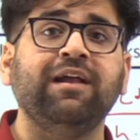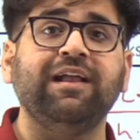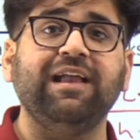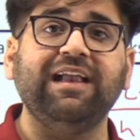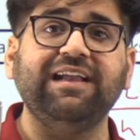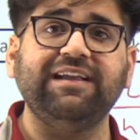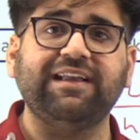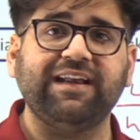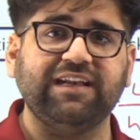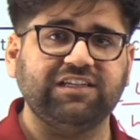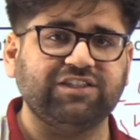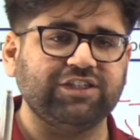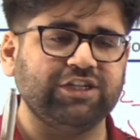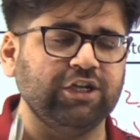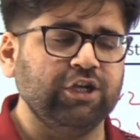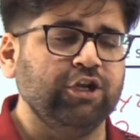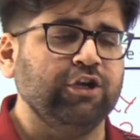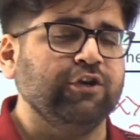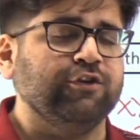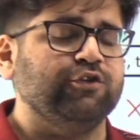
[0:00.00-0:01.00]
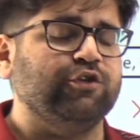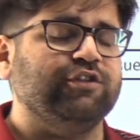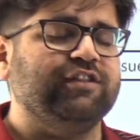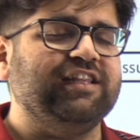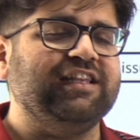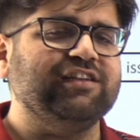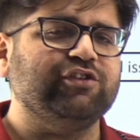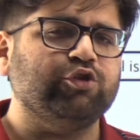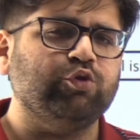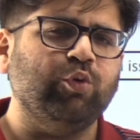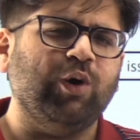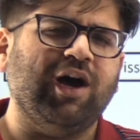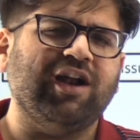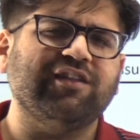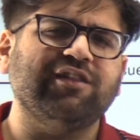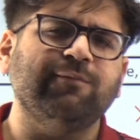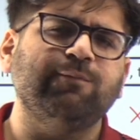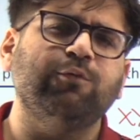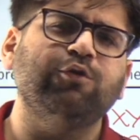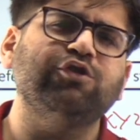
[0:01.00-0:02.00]
interest. So these two are
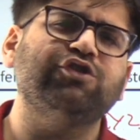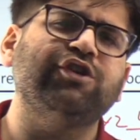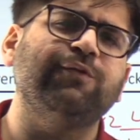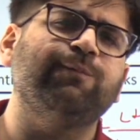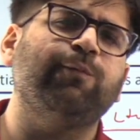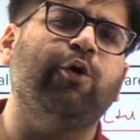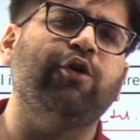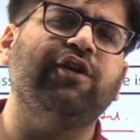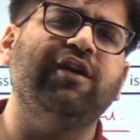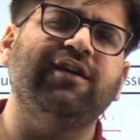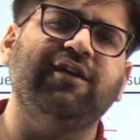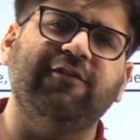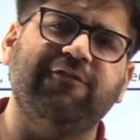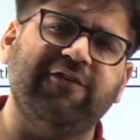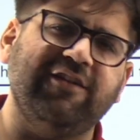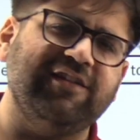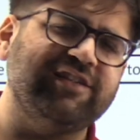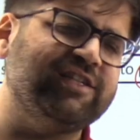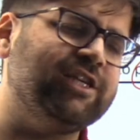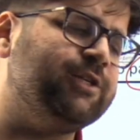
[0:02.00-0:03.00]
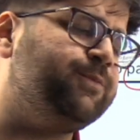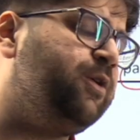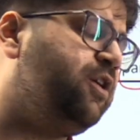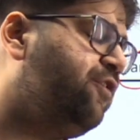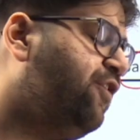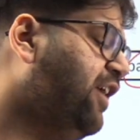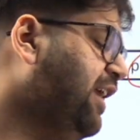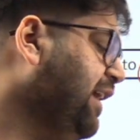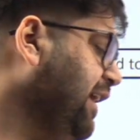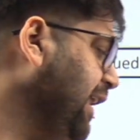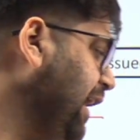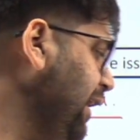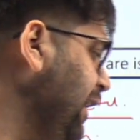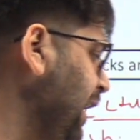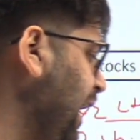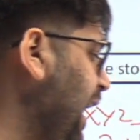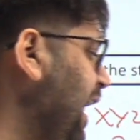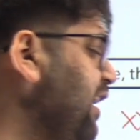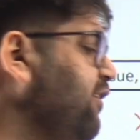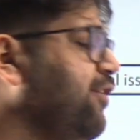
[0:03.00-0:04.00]
the most important differences between debt
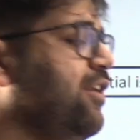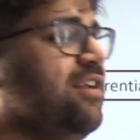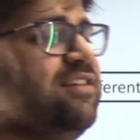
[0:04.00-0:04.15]
as well